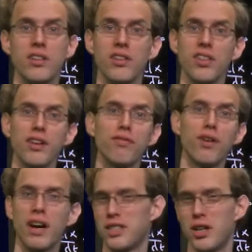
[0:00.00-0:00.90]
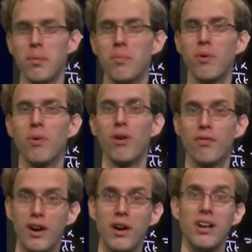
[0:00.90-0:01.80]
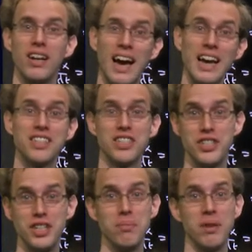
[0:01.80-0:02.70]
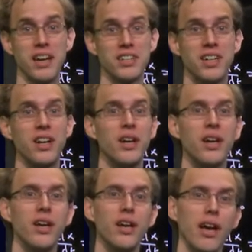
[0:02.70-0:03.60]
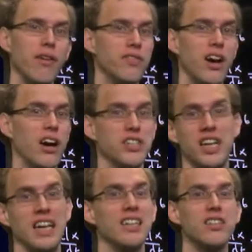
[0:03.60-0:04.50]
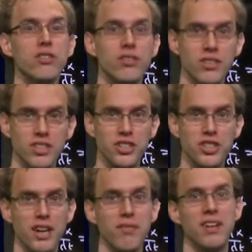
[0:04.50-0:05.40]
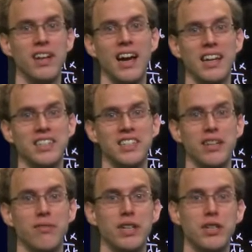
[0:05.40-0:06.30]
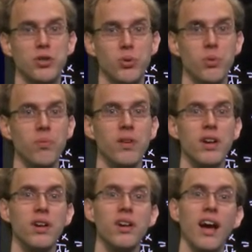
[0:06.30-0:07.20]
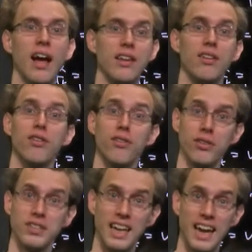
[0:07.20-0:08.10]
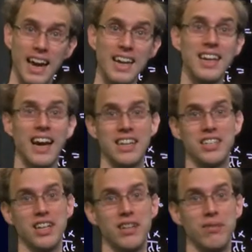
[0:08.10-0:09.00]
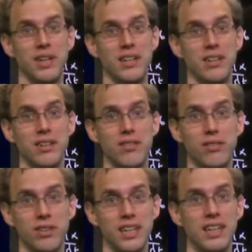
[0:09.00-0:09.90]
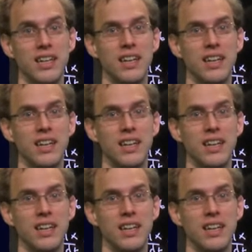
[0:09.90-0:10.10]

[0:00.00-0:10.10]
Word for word: Think for example of our lions and zebras. If there are say 37 lions at week 2 and 38 lions at week 3,